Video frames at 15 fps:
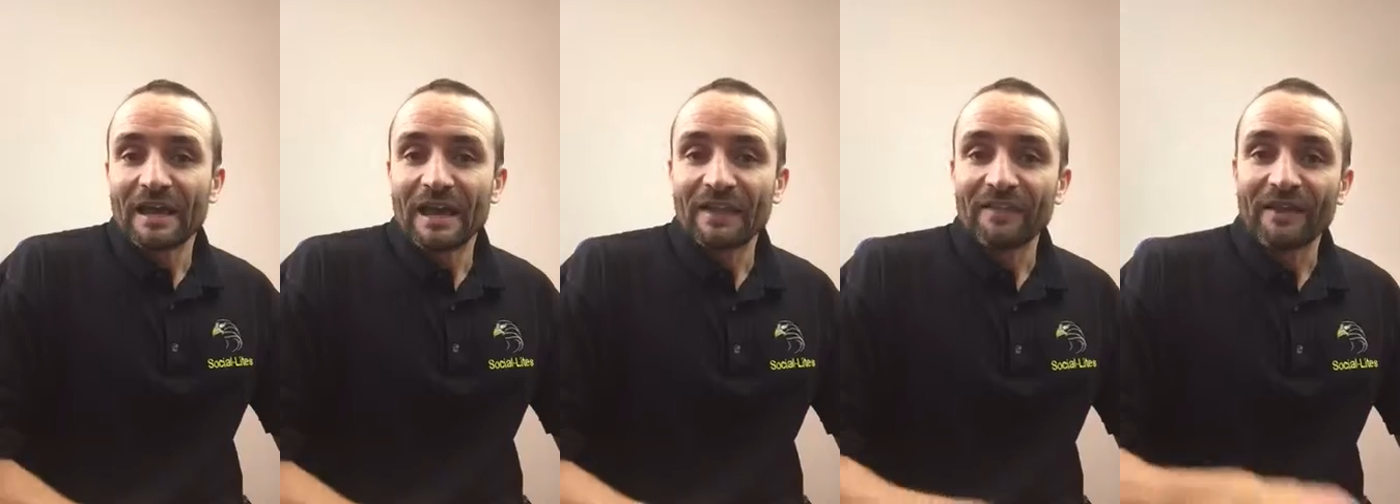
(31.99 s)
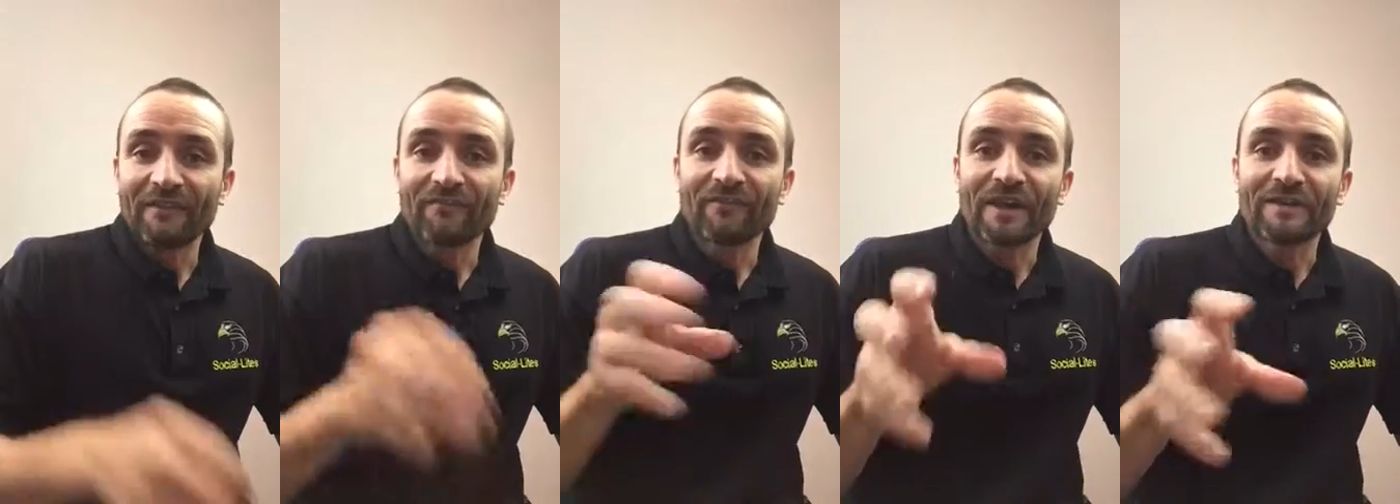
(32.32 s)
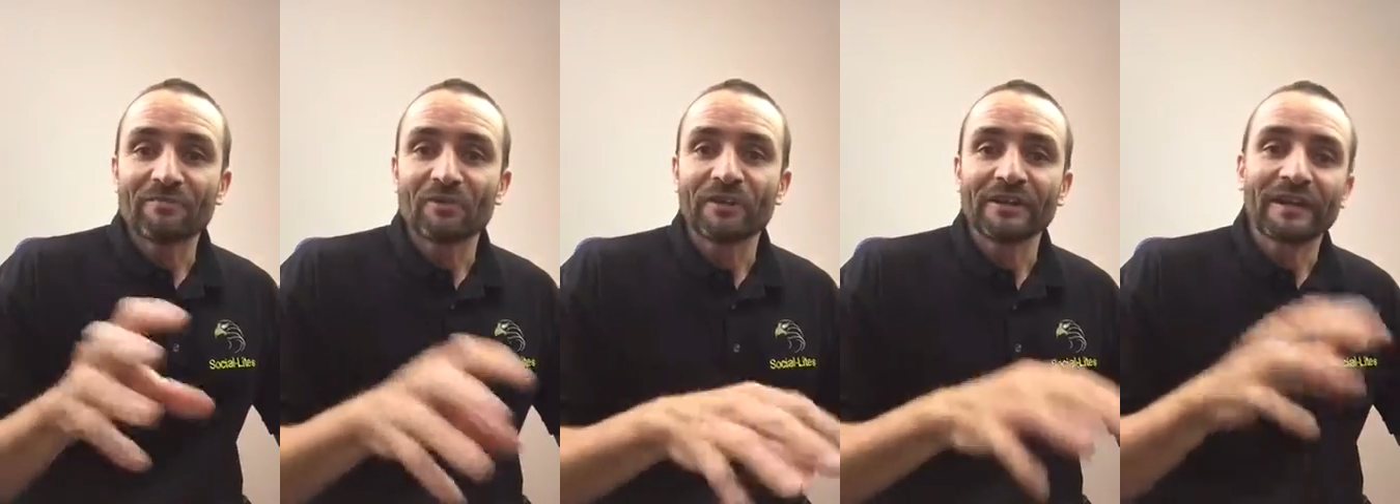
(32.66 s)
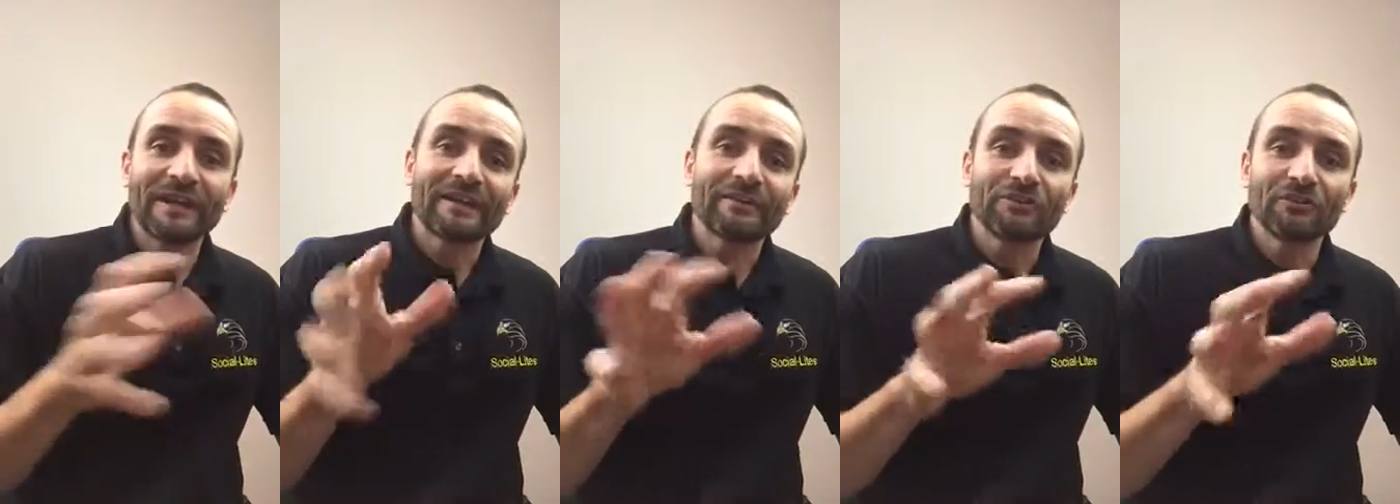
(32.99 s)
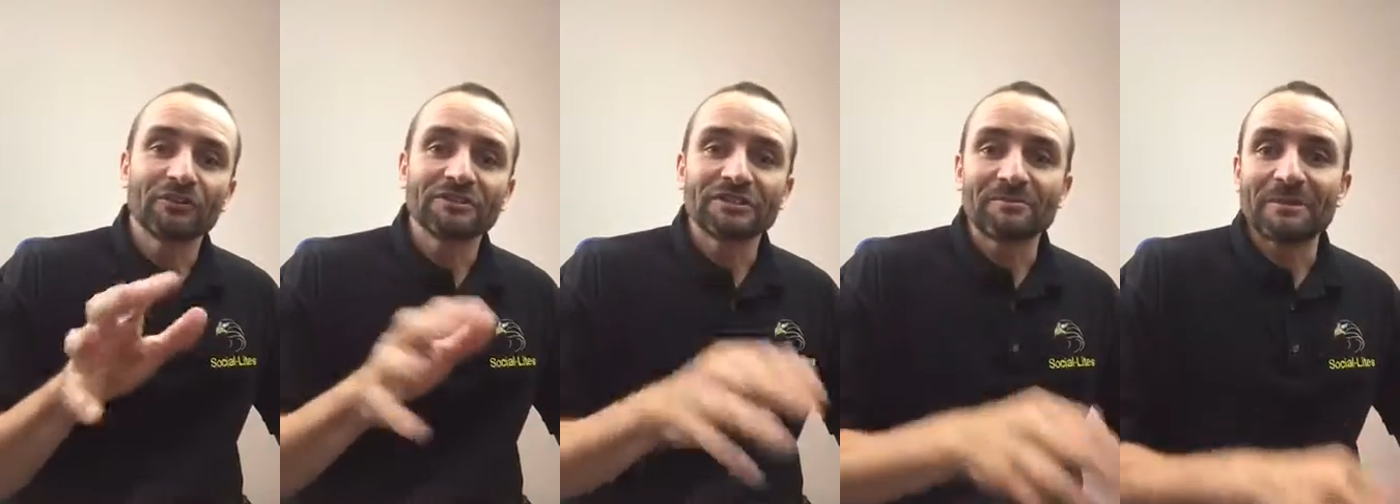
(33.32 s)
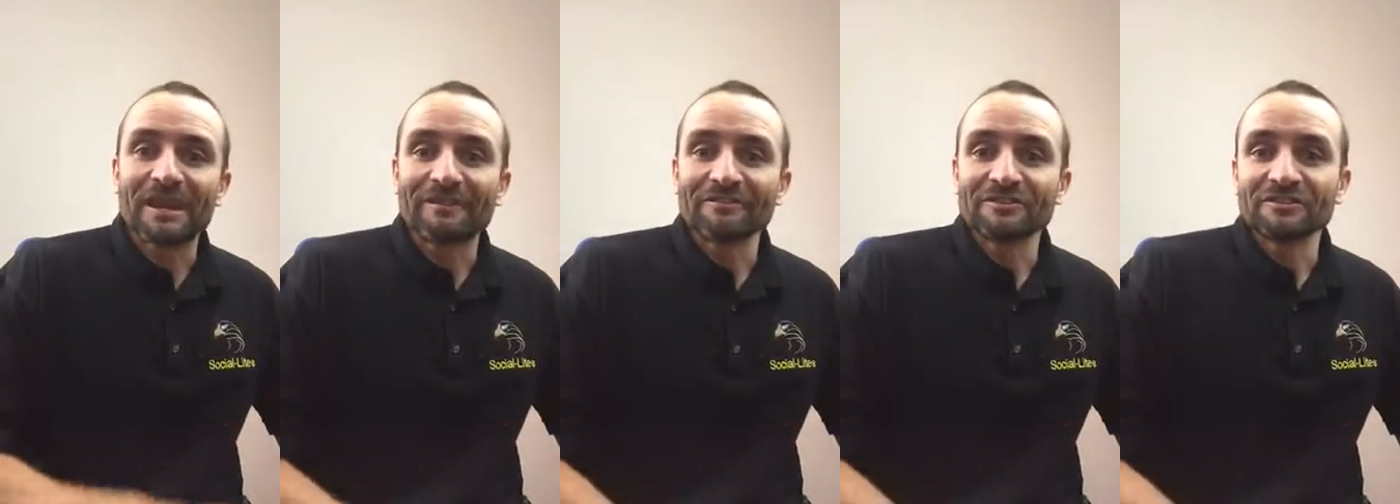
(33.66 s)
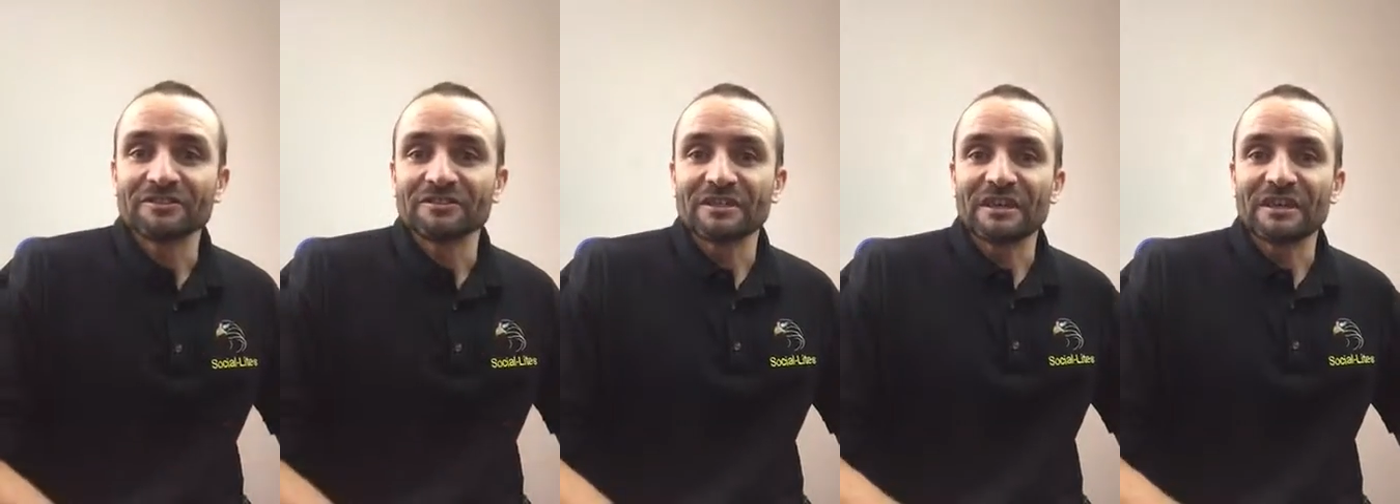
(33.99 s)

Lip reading: and then vape on it and do the similarities.